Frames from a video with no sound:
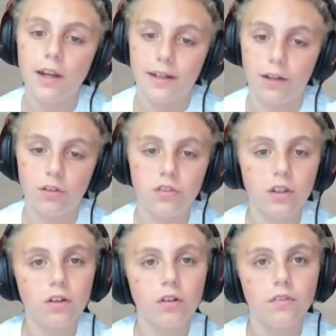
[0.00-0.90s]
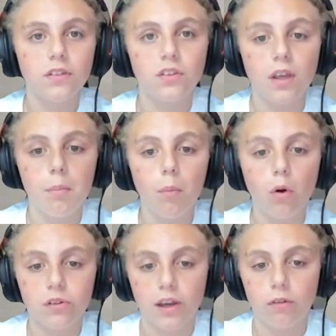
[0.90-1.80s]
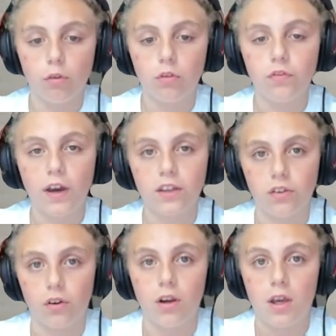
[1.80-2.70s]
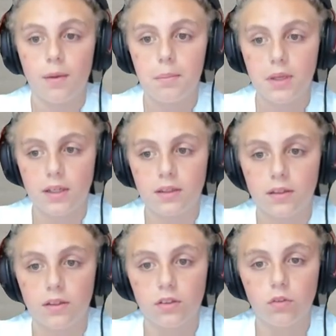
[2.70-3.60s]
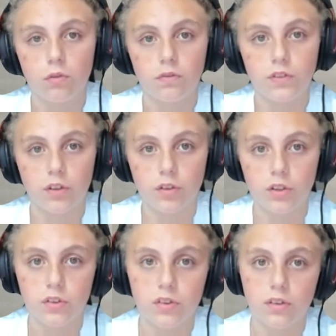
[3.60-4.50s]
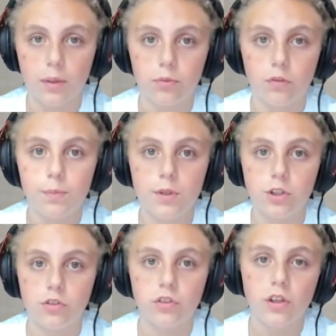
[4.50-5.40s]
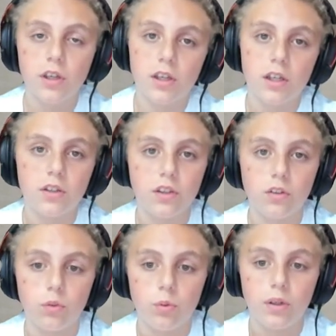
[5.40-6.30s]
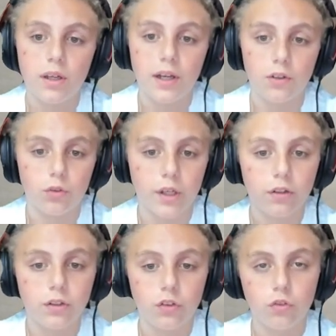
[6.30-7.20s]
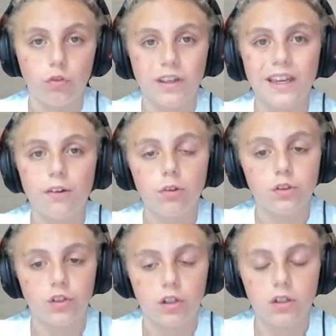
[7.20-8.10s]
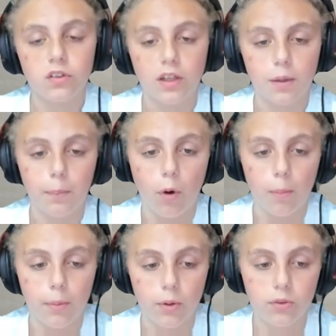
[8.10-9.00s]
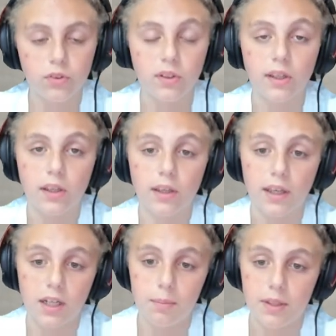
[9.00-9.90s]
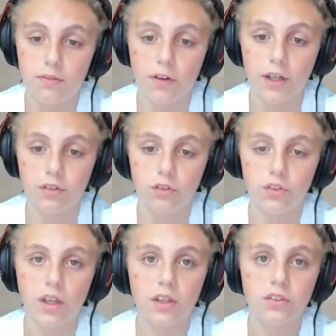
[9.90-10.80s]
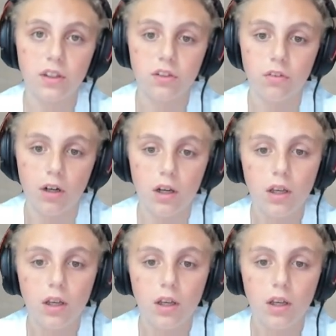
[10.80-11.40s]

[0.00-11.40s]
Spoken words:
Now, this aircraft is a multi-role fighter, meaning that it can do various types of missions. It can do air-to-air, destroying aerial targets like bombers, enemy fighters, etc.